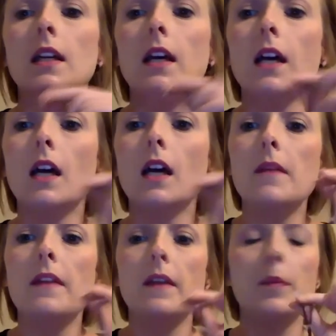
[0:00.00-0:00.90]

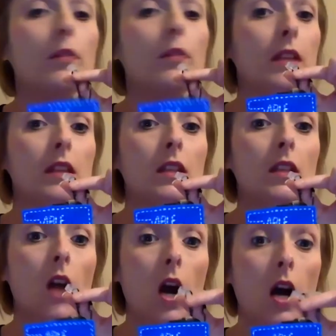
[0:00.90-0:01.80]
They prevent the
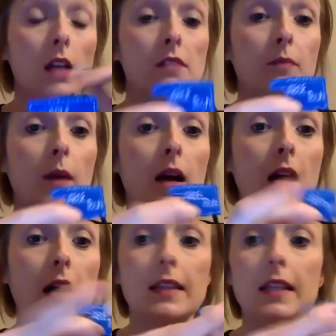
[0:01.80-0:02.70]
loss of
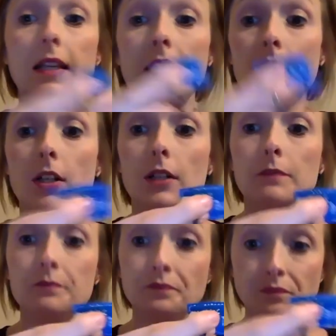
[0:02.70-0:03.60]
behind the
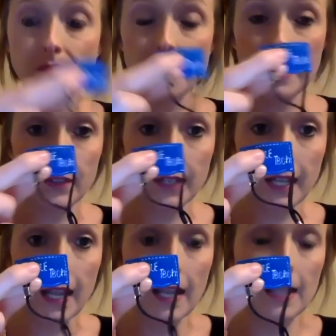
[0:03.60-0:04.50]
ear hearing
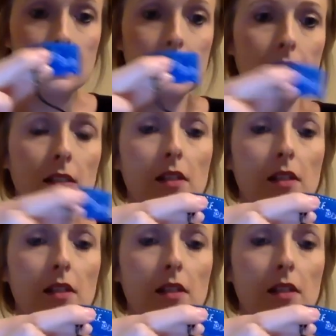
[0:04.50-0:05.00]
aids.